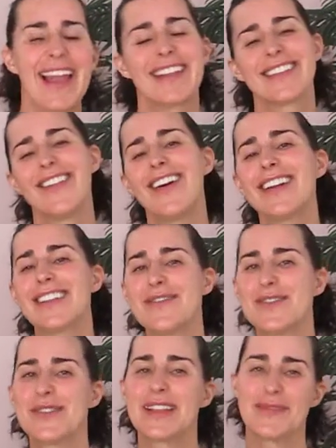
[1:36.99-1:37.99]
And as long as I'm
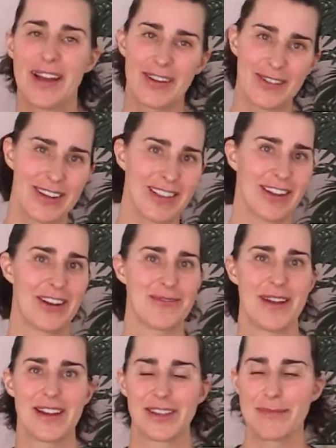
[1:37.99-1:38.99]
doing the microneedling on a
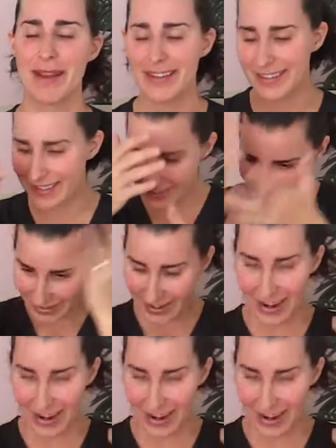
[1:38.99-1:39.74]
regular basis,